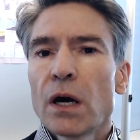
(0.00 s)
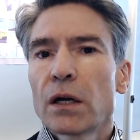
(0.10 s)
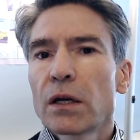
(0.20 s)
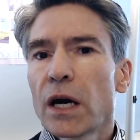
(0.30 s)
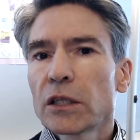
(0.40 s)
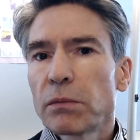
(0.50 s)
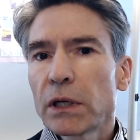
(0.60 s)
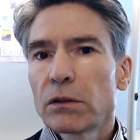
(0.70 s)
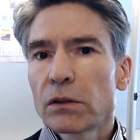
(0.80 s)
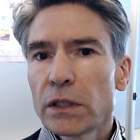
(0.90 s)
And last
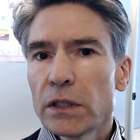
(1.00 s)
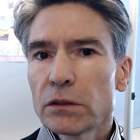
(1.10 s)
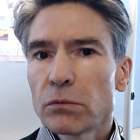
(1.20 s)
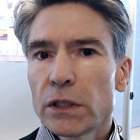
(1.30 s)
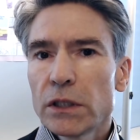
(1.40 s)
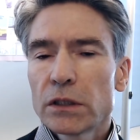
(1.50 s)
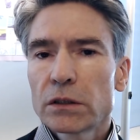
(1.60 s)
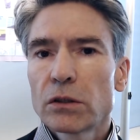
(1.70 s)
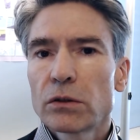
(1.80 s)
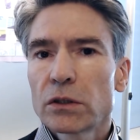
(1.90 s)
but not least, we need
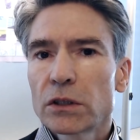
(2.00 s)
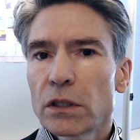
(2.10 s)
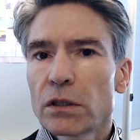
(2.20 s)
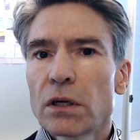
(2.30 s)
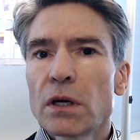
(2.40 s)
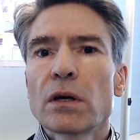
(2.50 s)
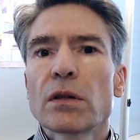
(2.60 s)
to consider